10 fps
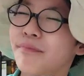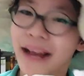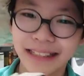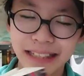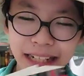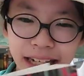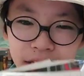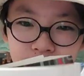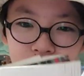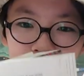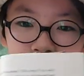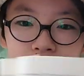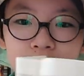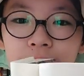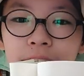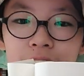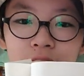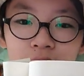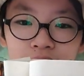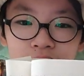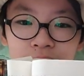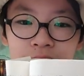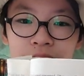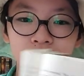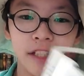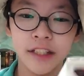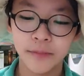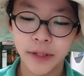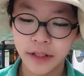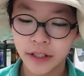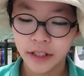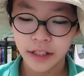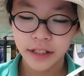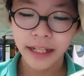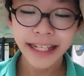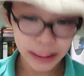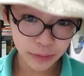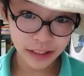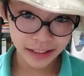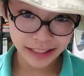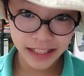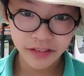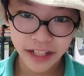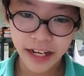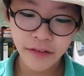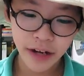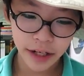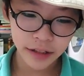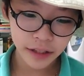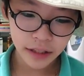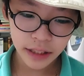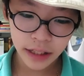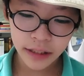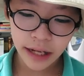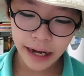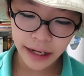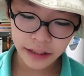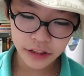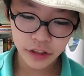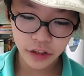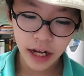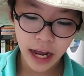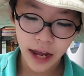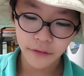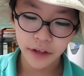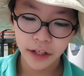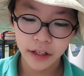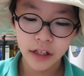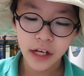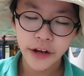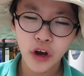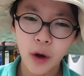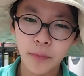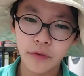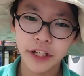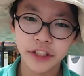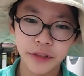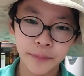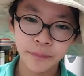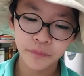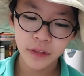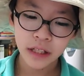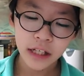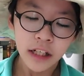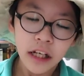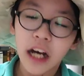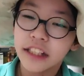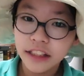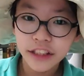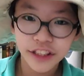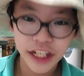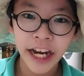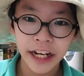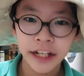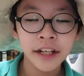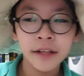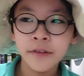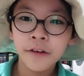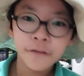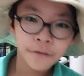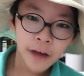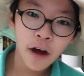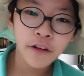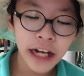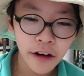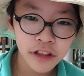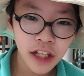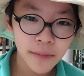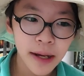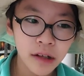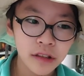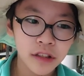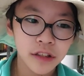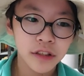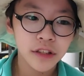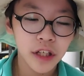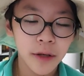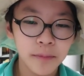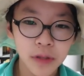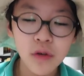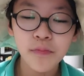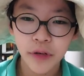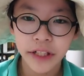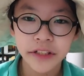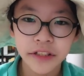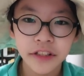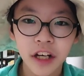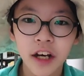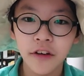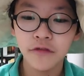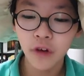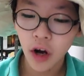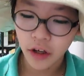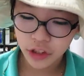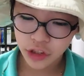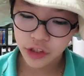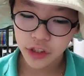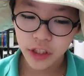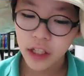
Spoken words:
back to the island. Jay and Jack got the secret, but they kept the secret anyway. Then they started having an operation. Jay found out about the blueprints of Roz.